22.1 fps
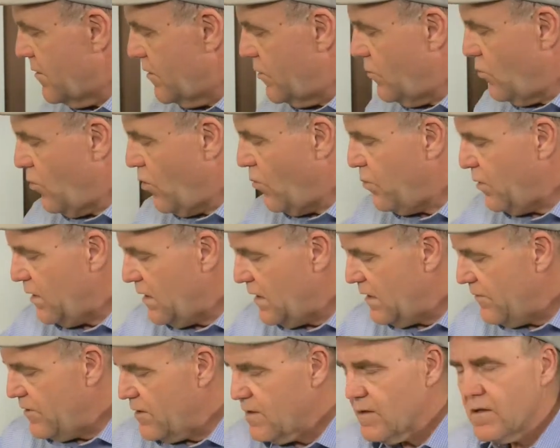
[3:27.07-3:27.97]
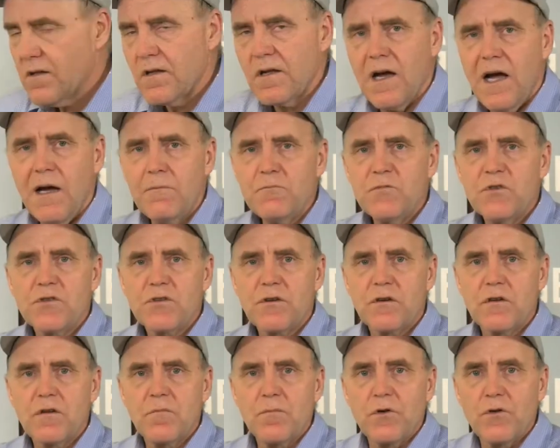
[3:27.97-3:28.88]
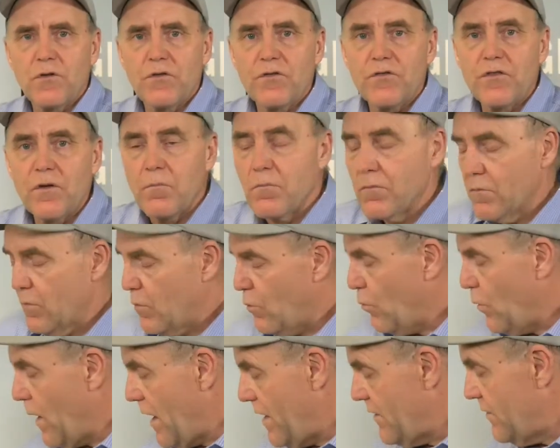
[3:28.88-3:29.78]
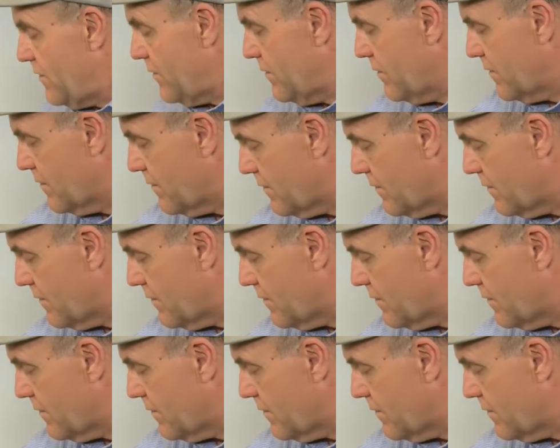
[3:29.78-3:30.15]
You won't believe it. I'm just going to mill some rice.